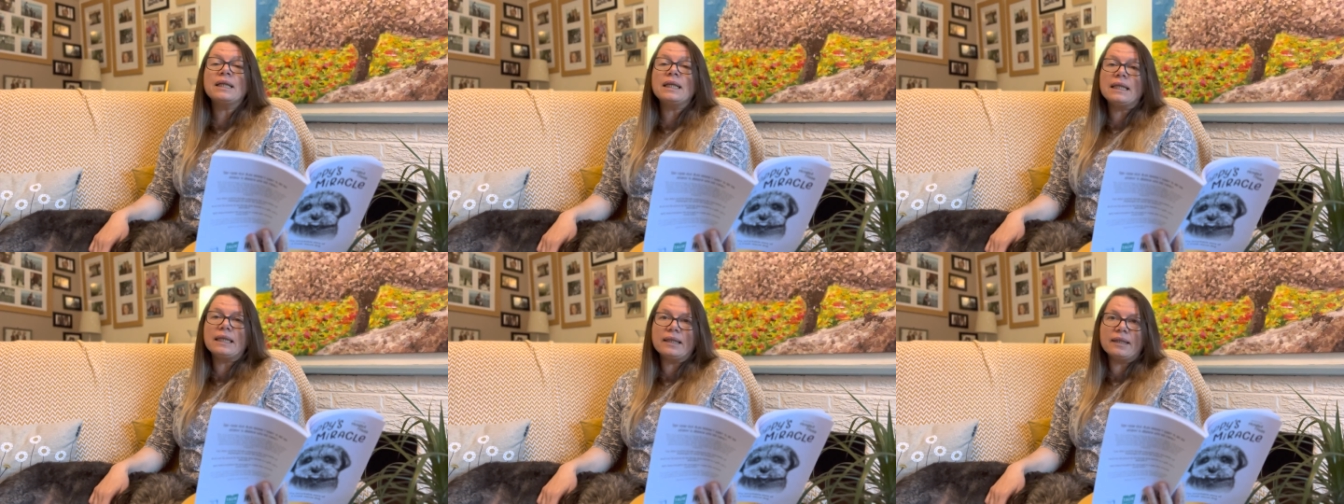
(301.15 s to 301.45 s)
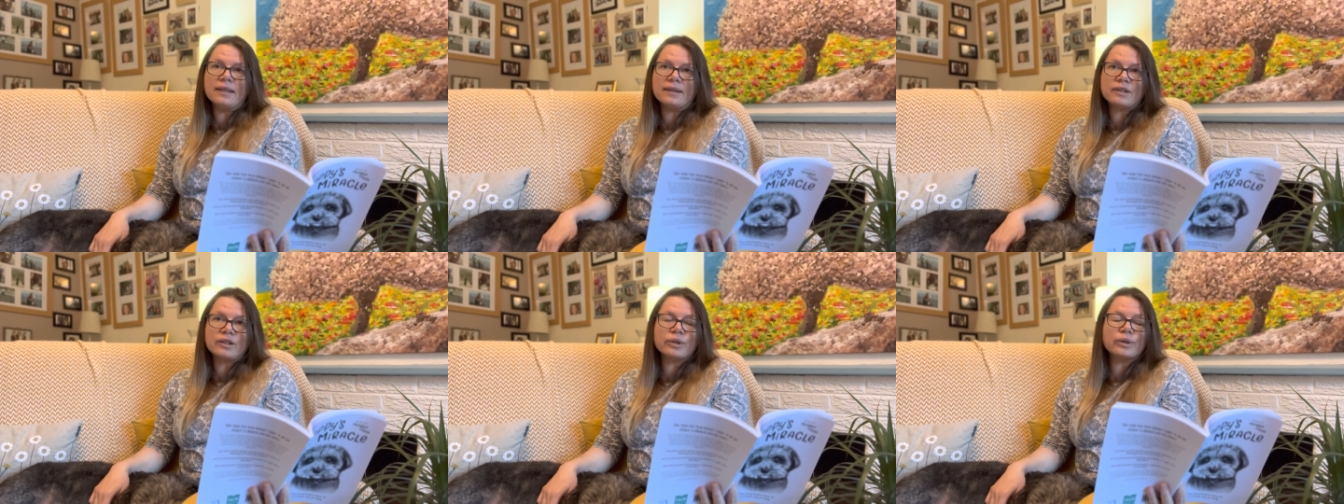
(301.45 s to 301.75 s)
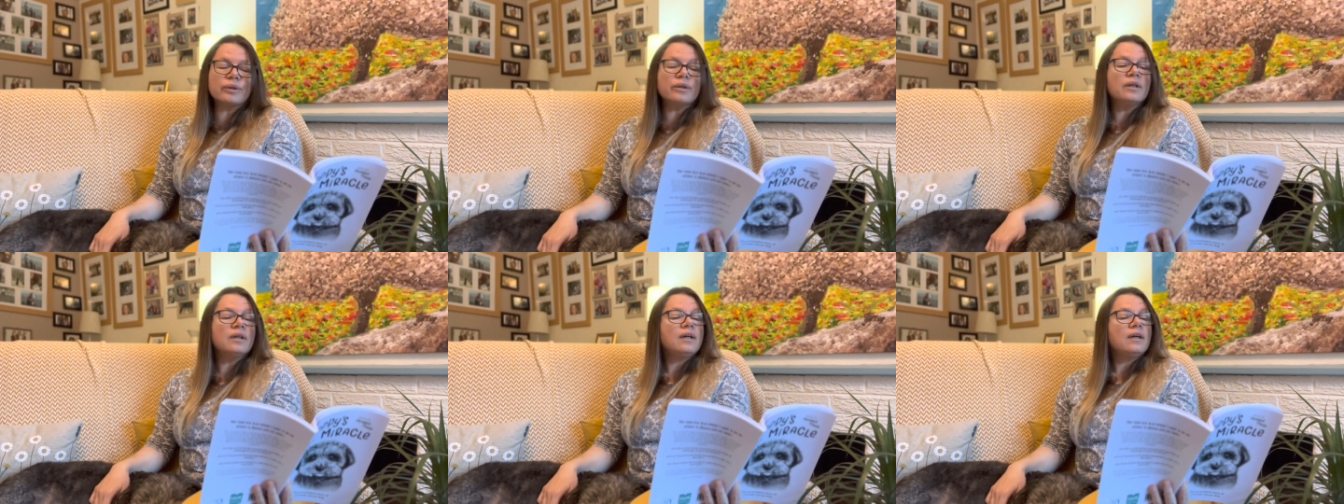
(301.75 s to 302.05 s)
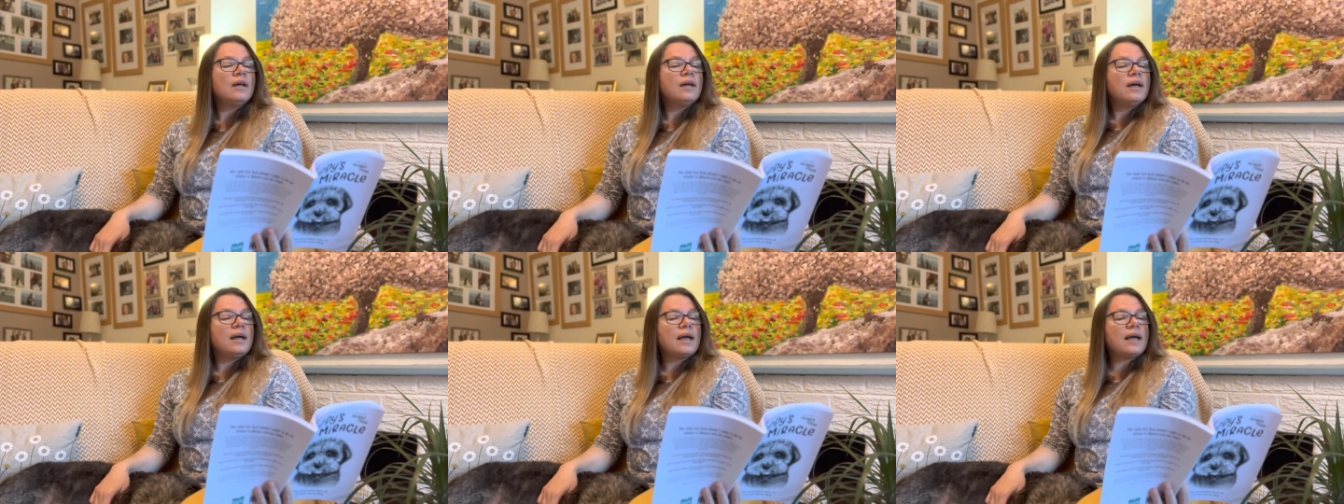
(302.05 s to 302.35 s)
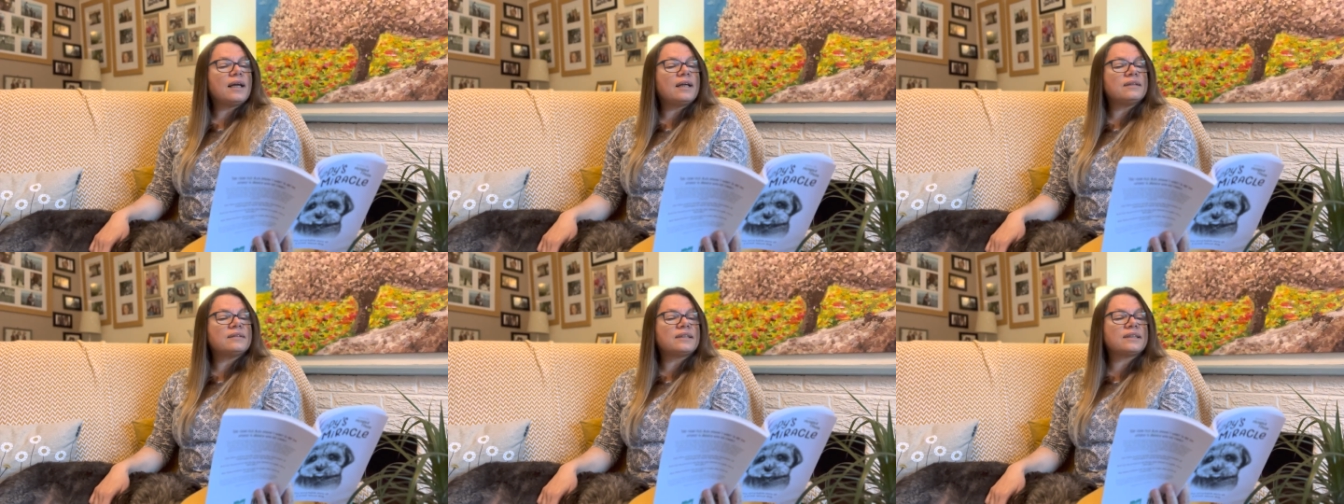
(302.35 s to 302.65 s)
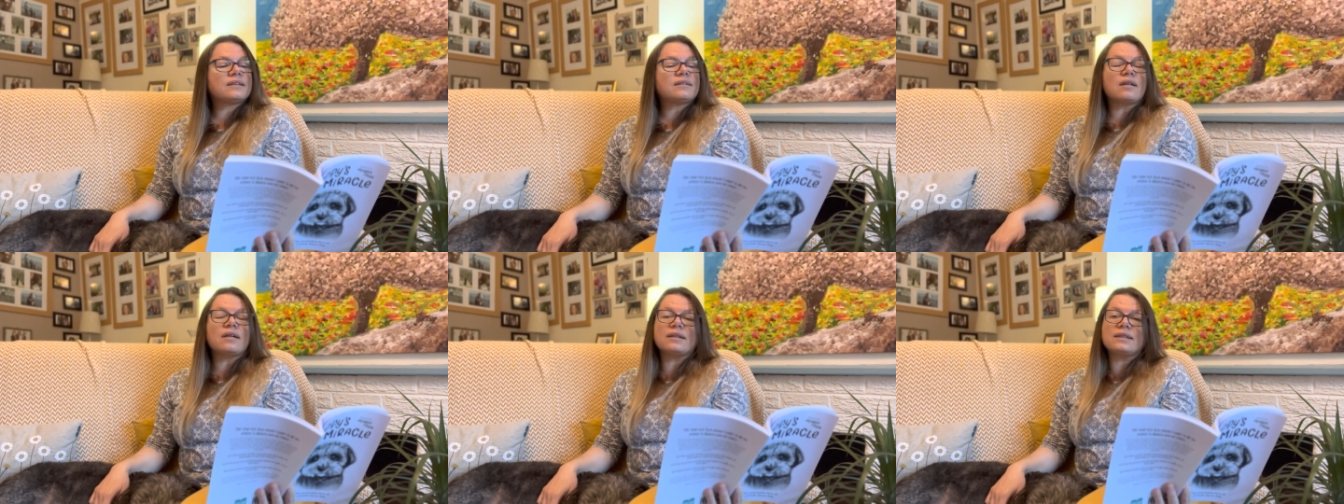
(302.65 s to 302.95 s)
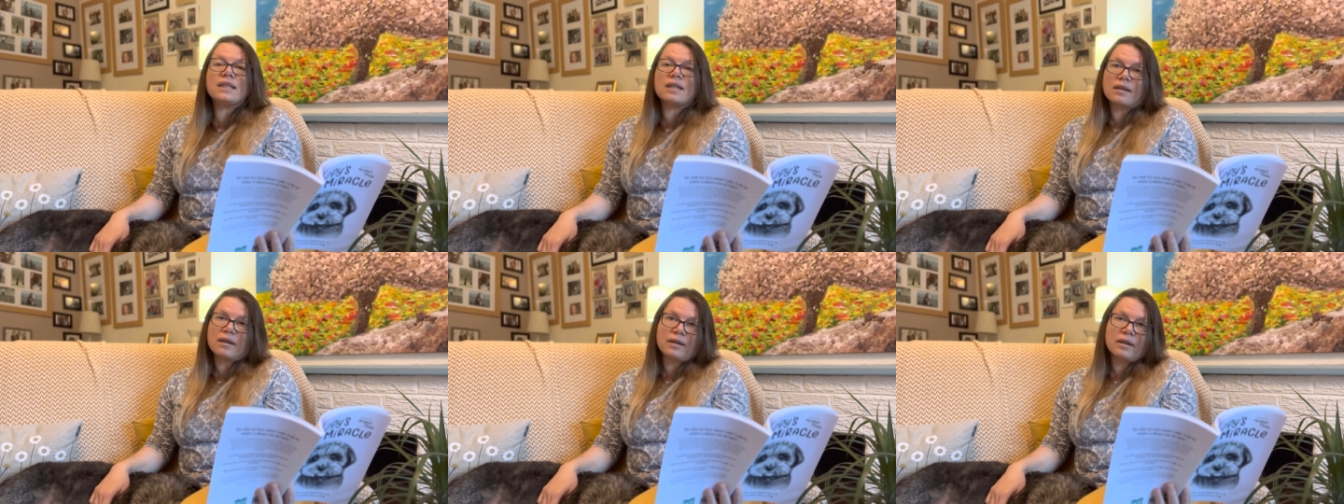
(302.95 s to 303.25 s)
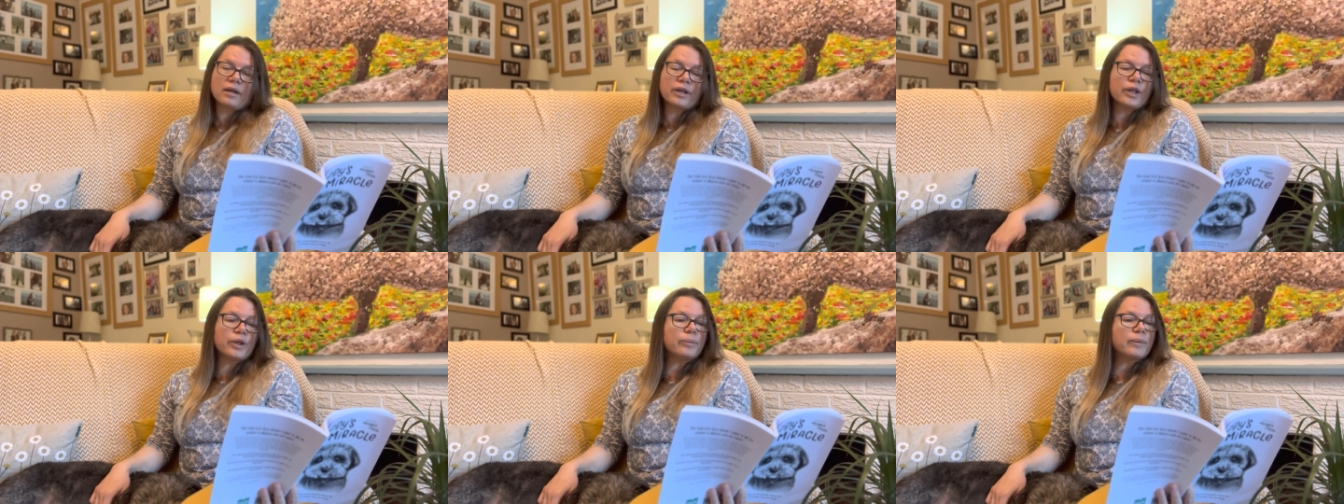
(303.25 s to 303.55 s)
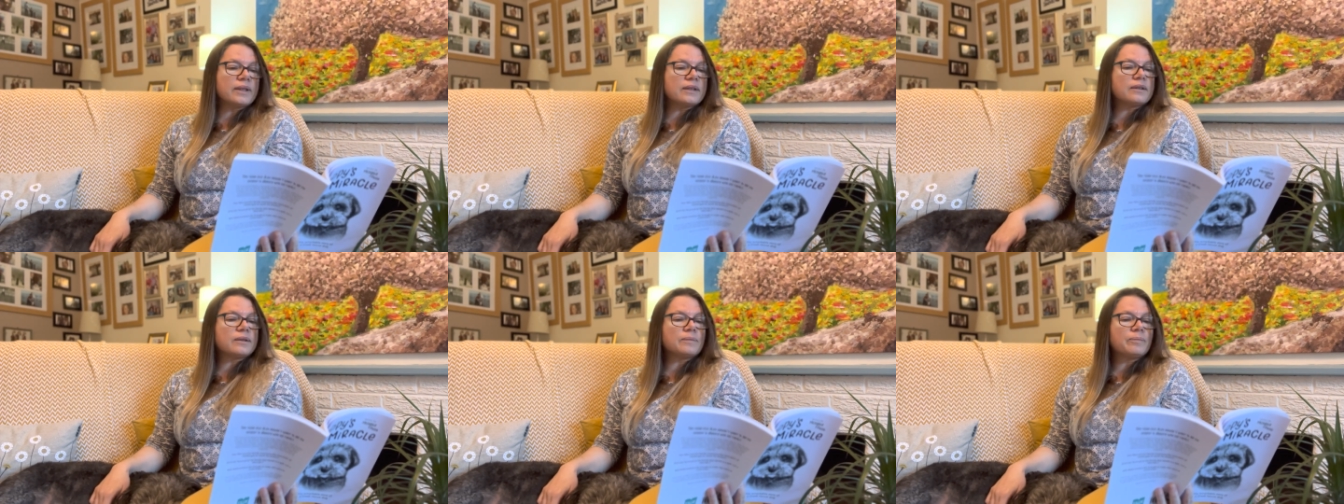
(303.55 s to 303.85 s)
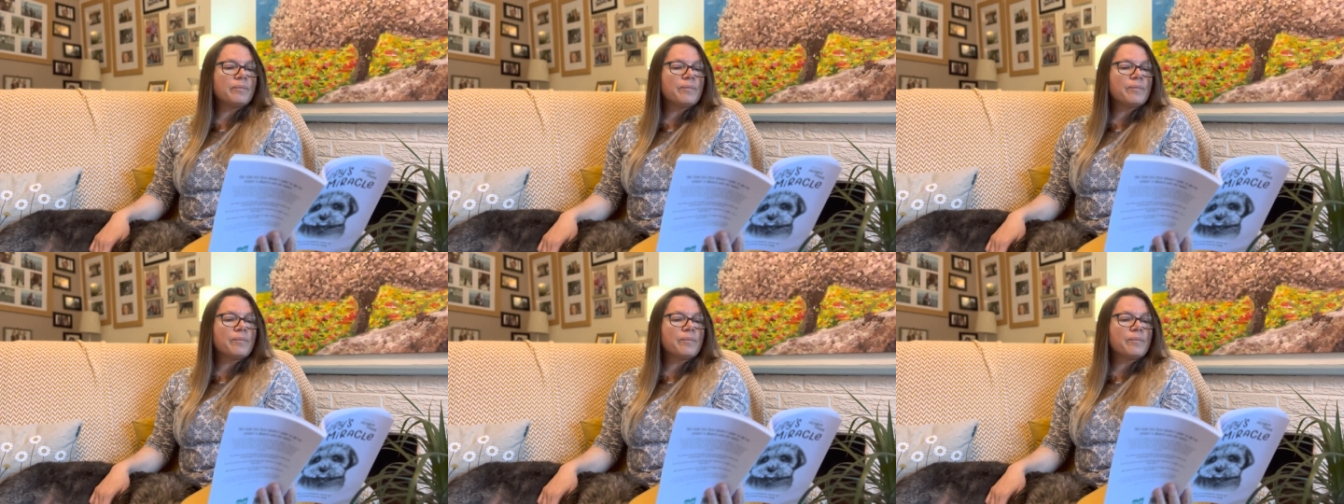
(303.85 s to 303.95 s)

little and starting an argument.